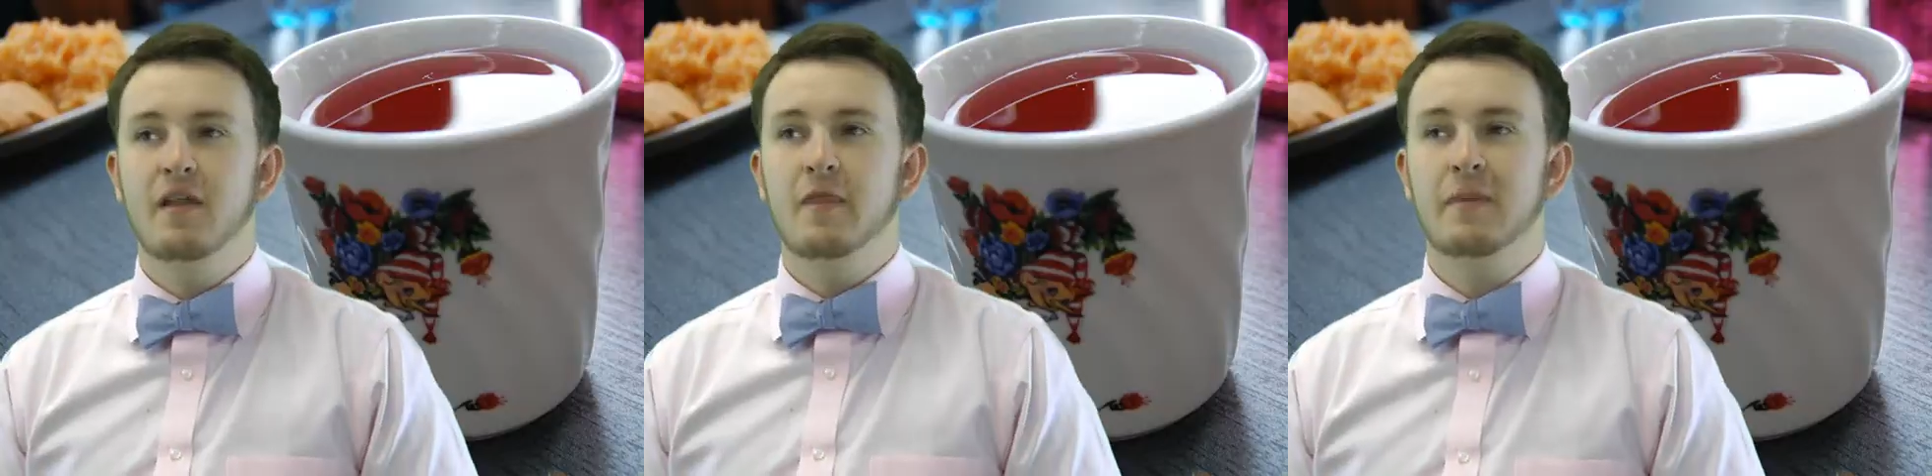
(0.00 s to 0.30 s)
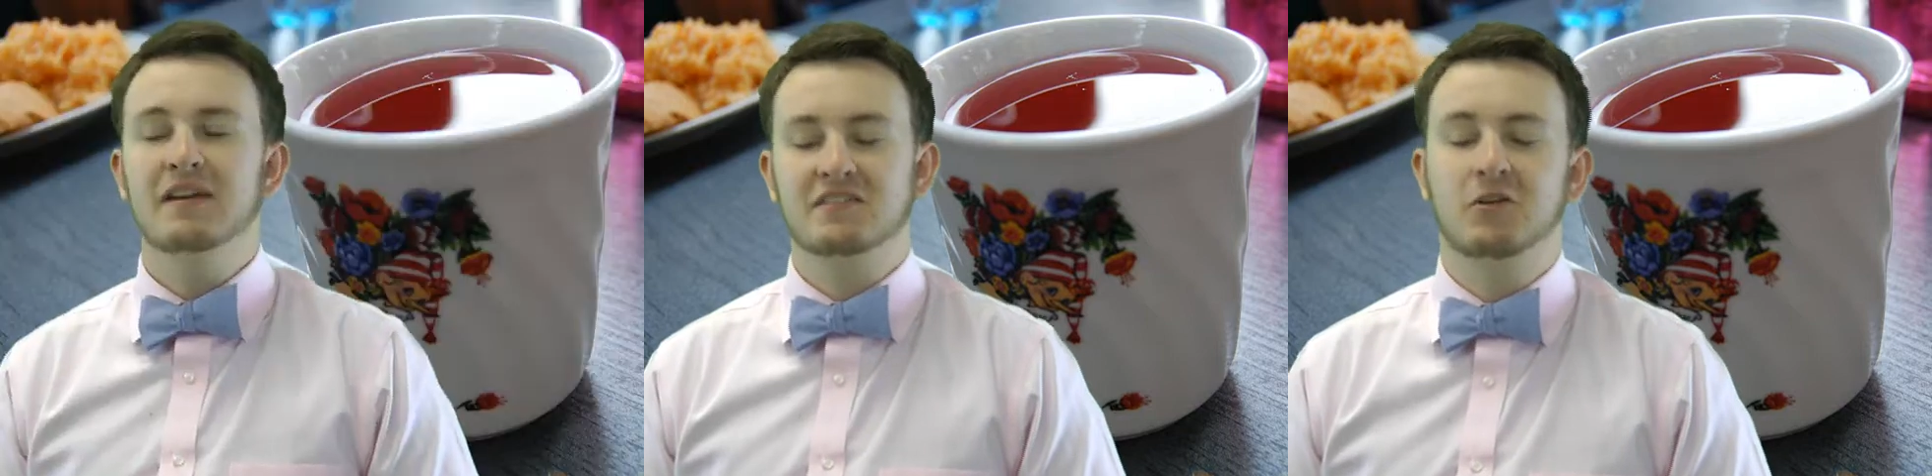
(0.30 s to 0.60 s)
The
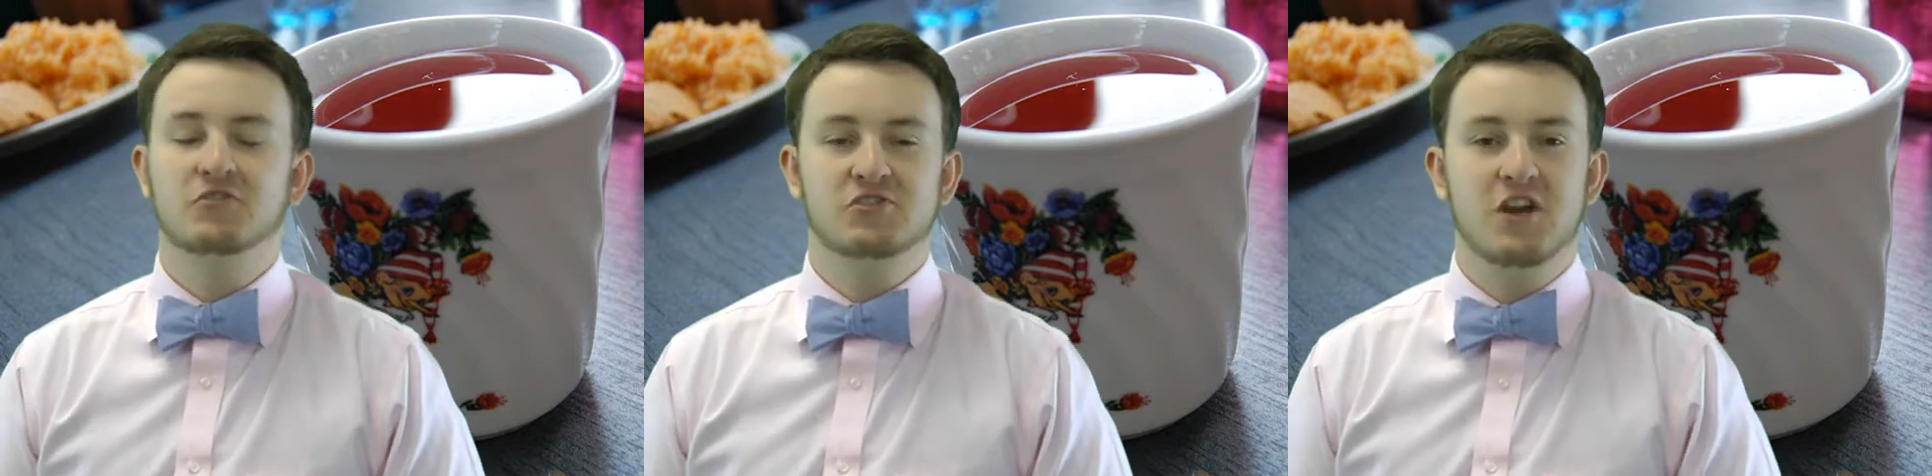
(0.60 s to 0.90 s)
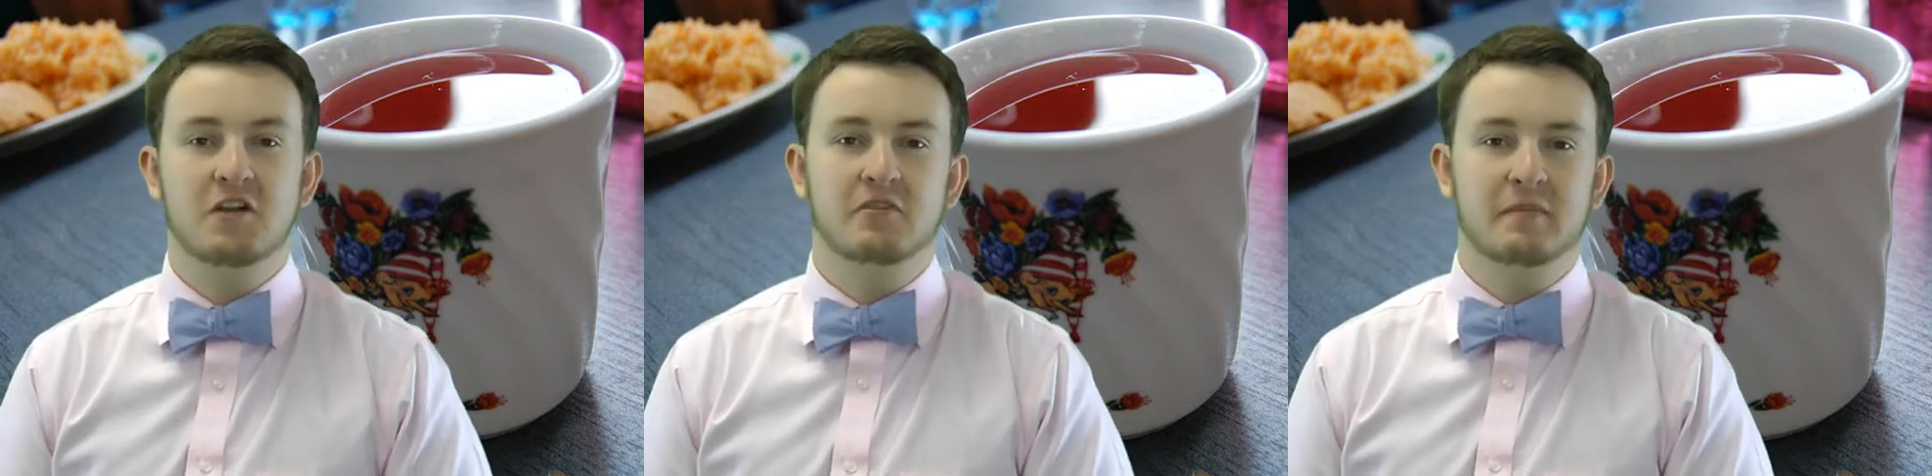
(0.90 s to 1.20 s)
biggest culture
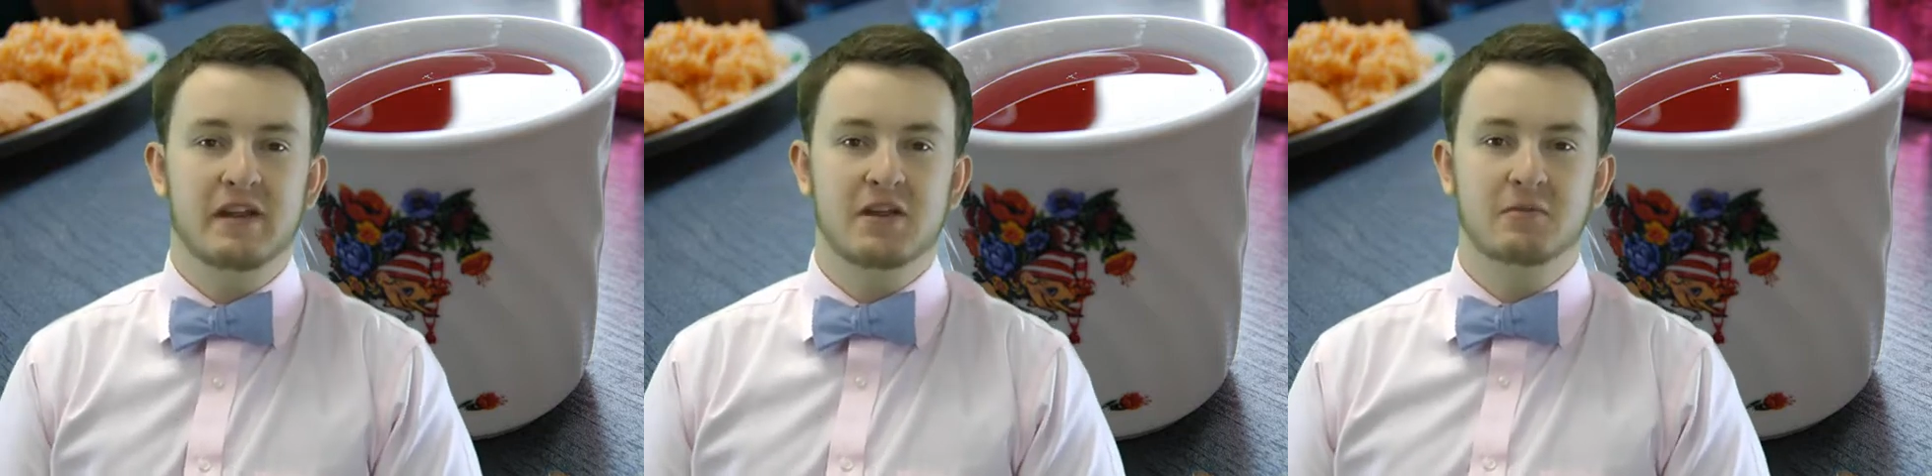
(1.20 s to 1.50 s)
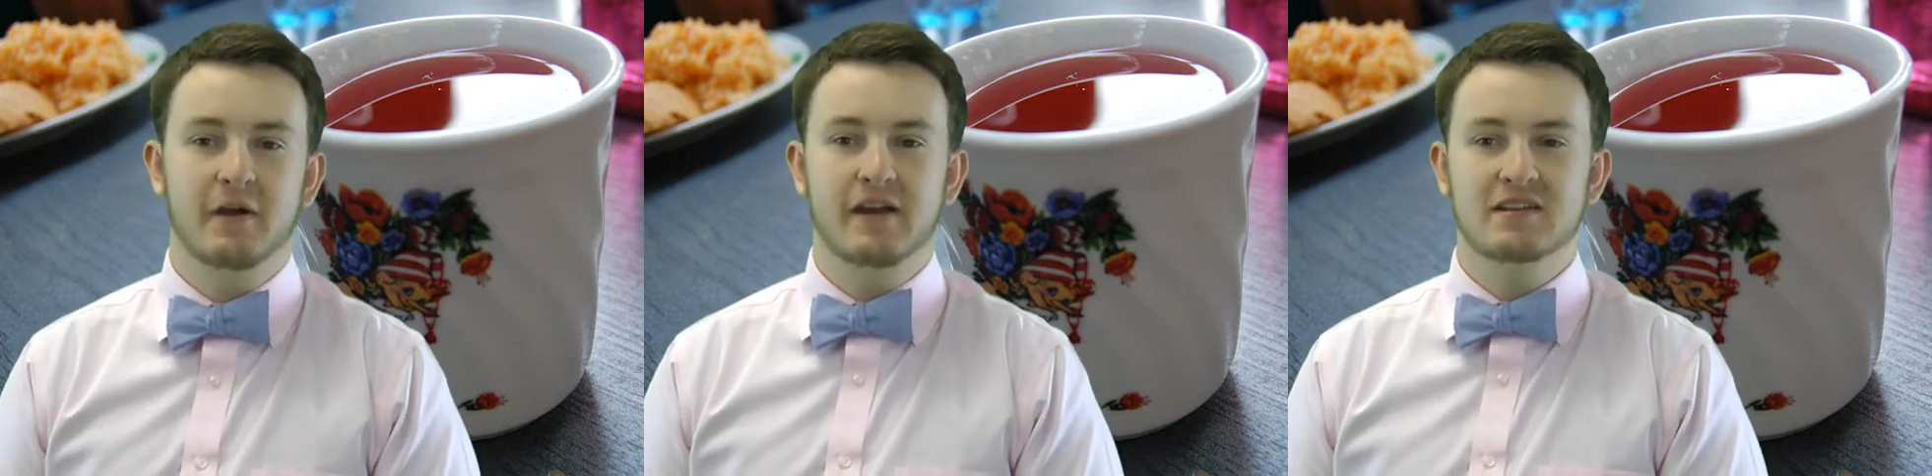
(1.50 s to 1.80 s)
shock for me
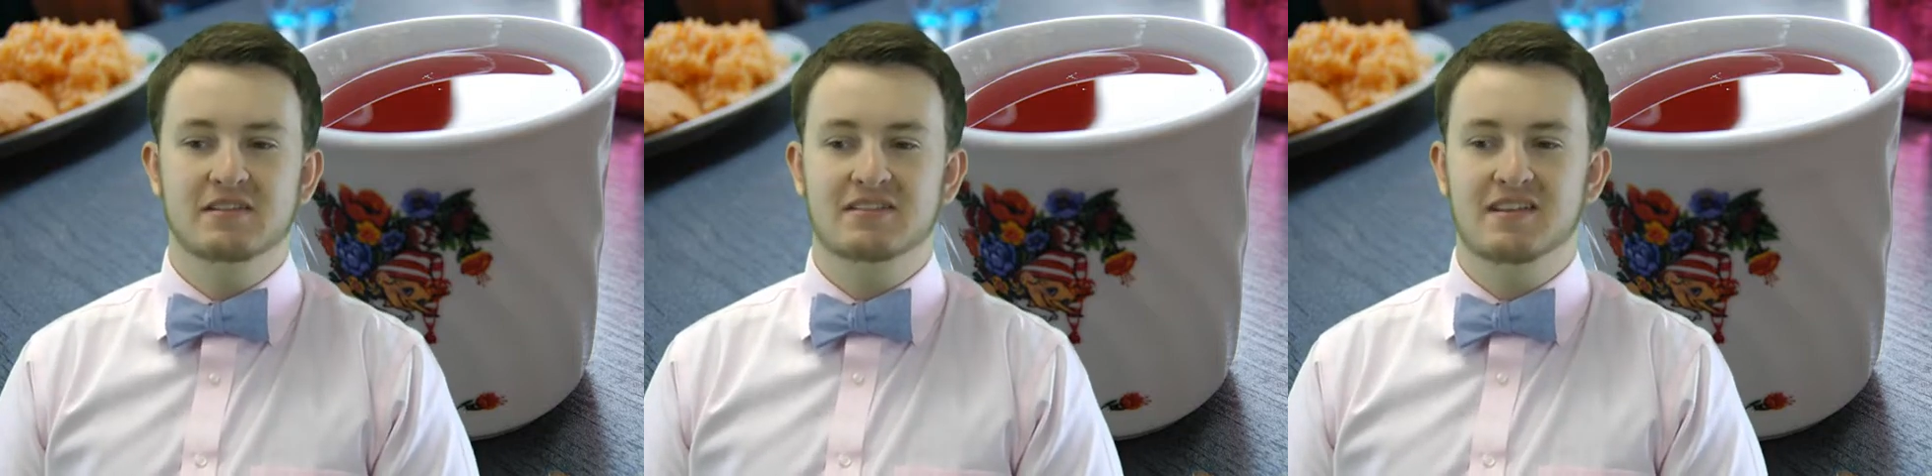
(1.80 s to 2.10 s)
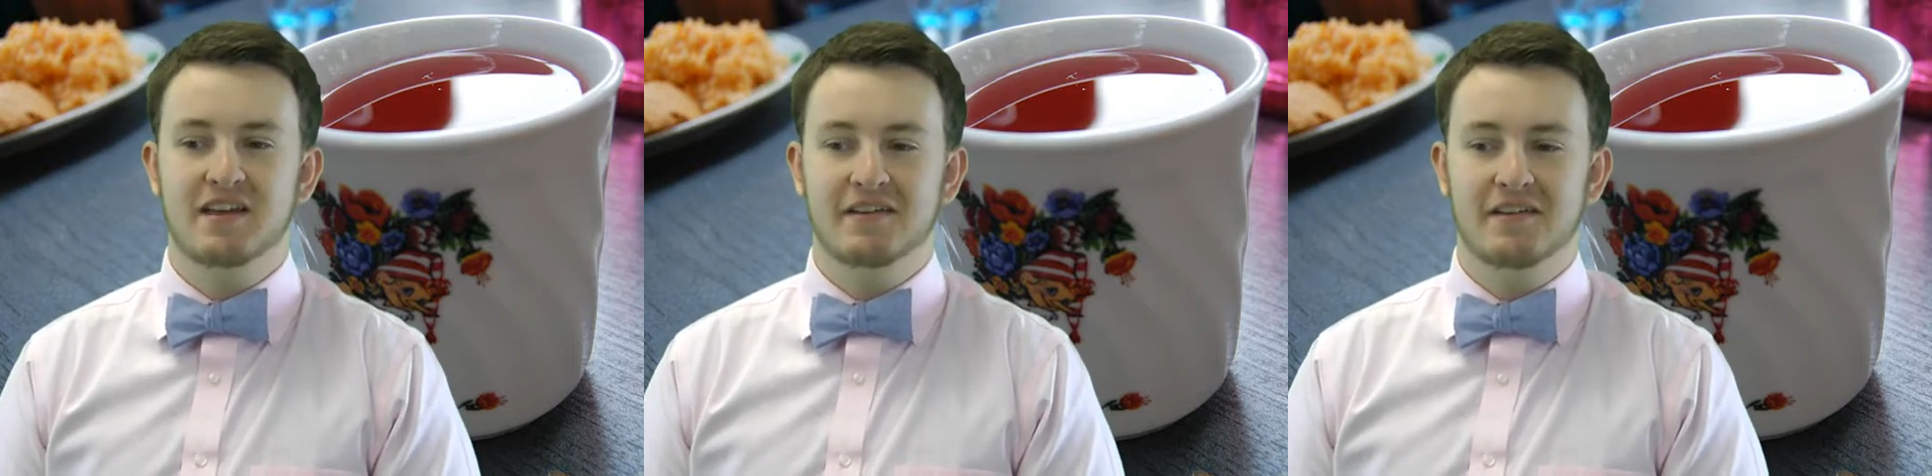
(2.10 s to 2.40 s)
was,